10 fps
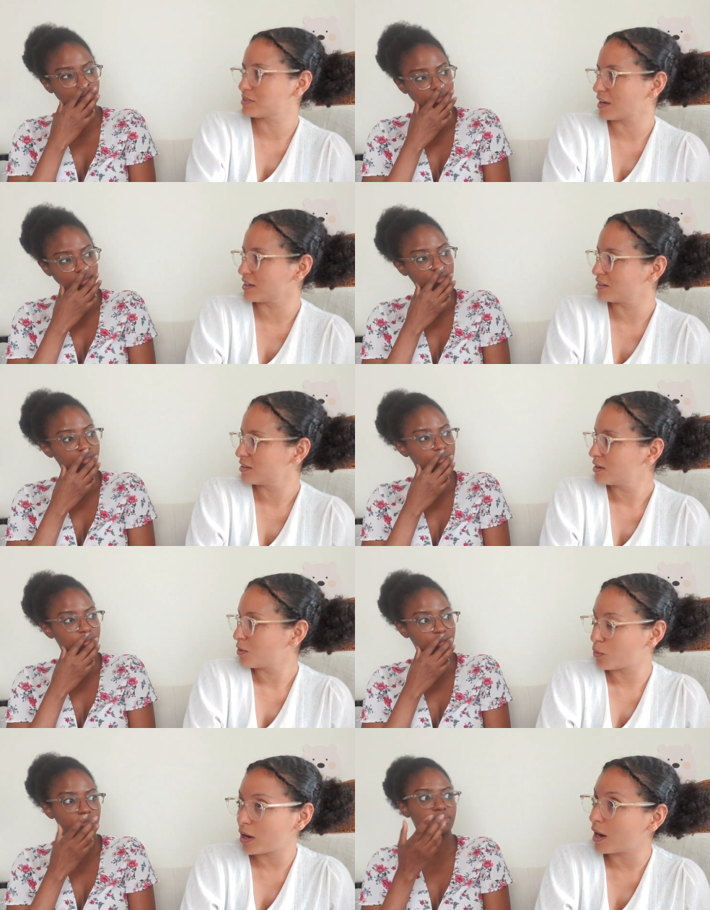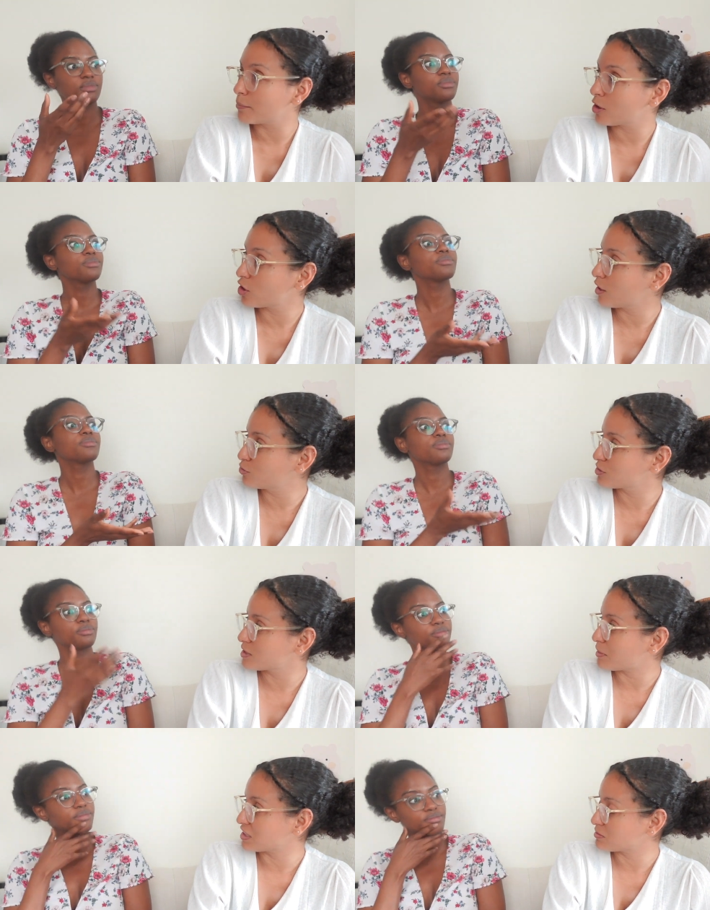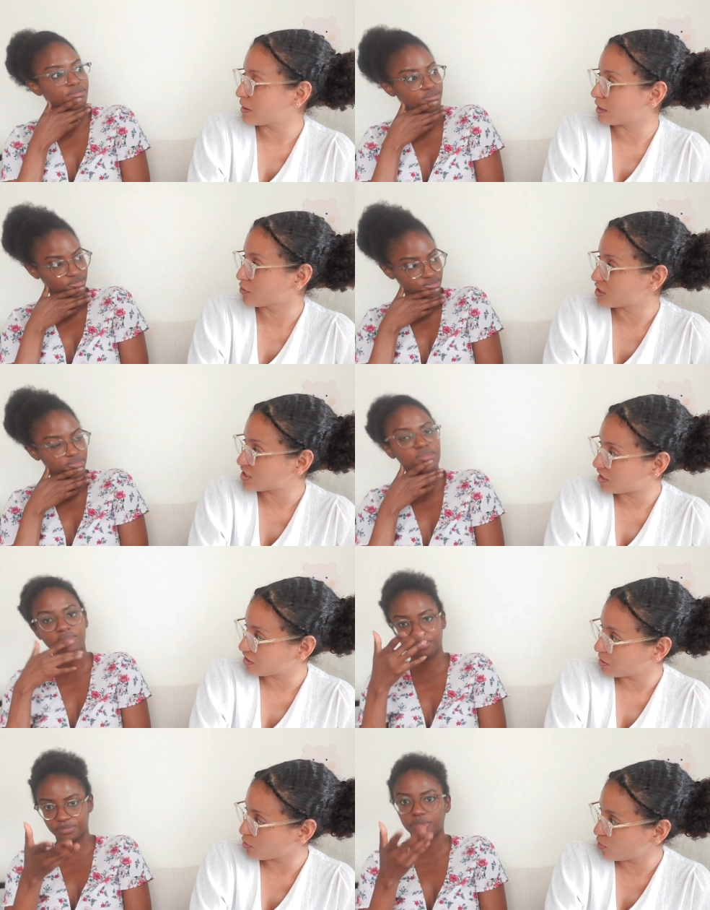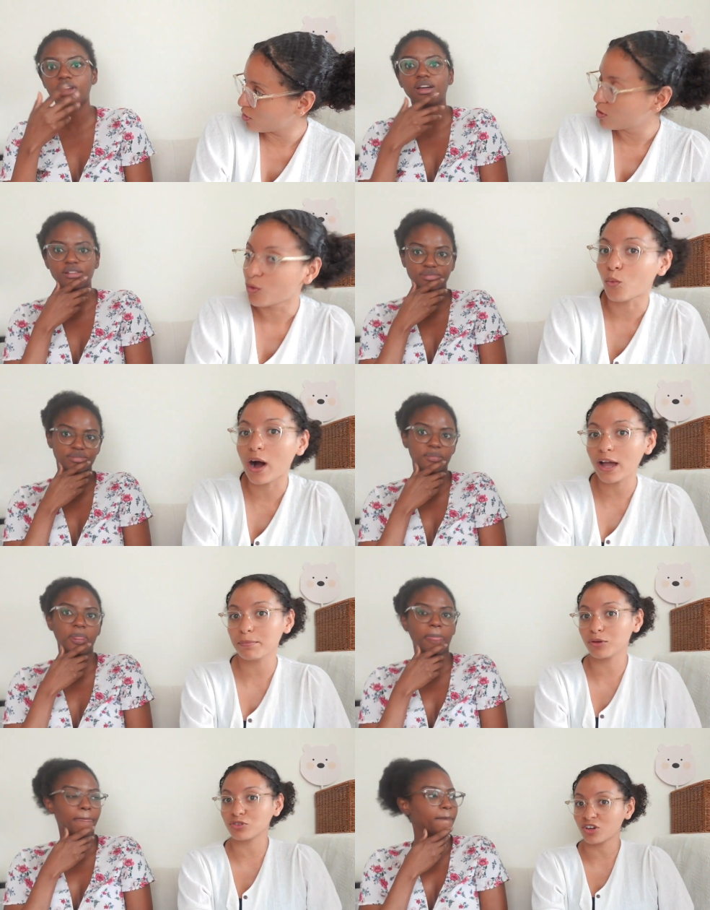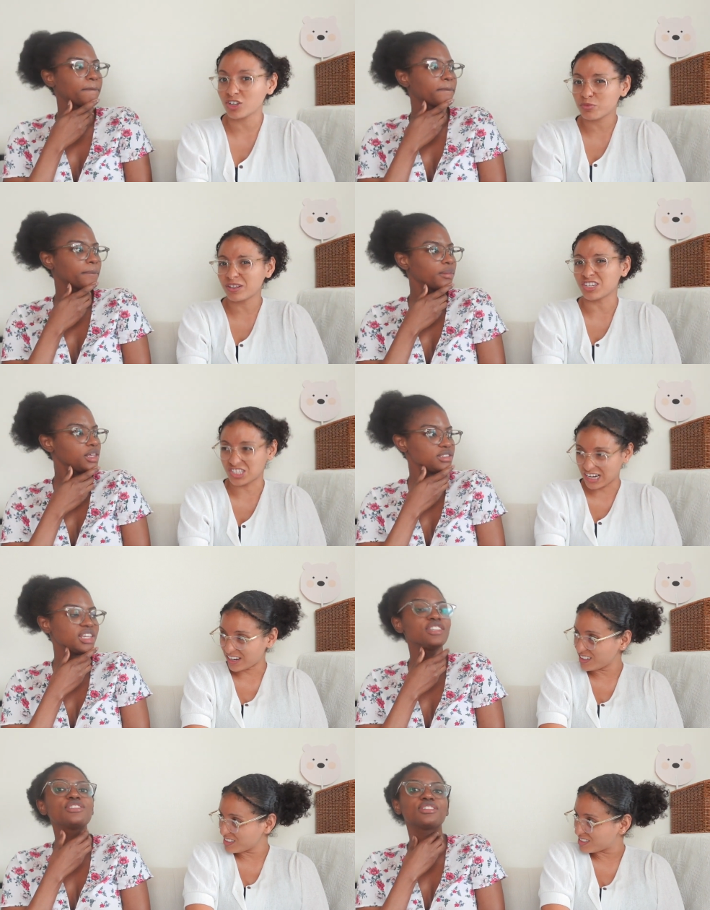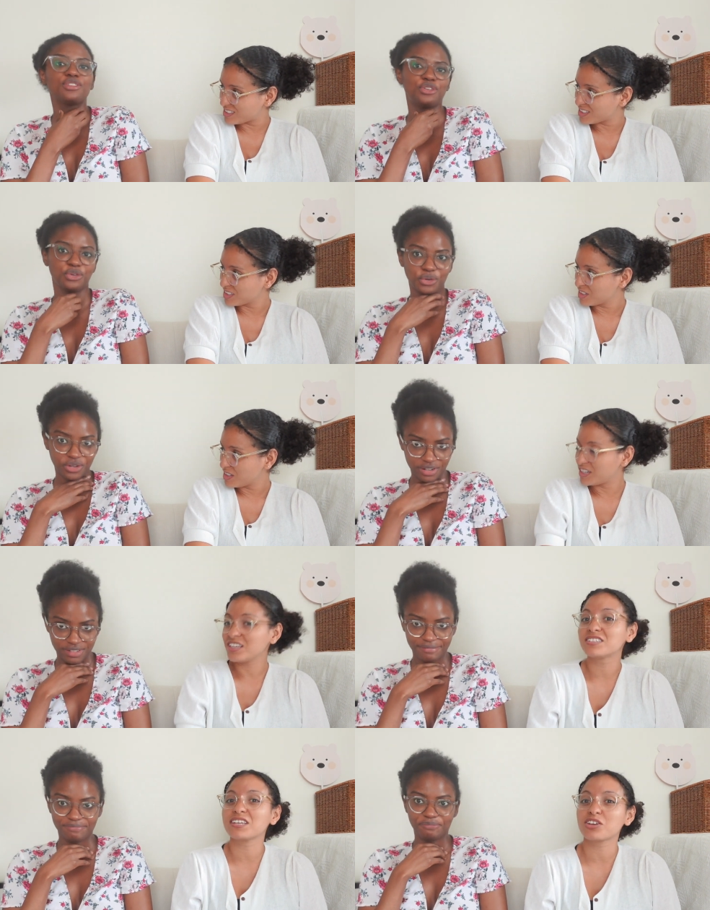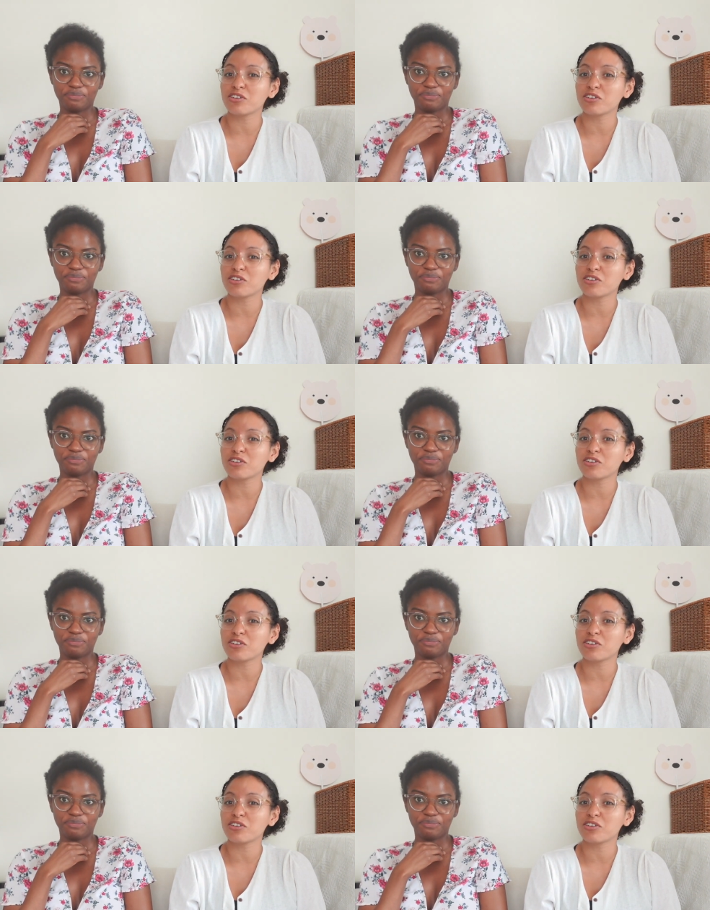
Speaker 1: side. What? I'm not allowed to see my, my grandchild anymore? Yeah. Why? Because your husband is jealous?
Speaker 2: insecure.
Speaker 1: Insecure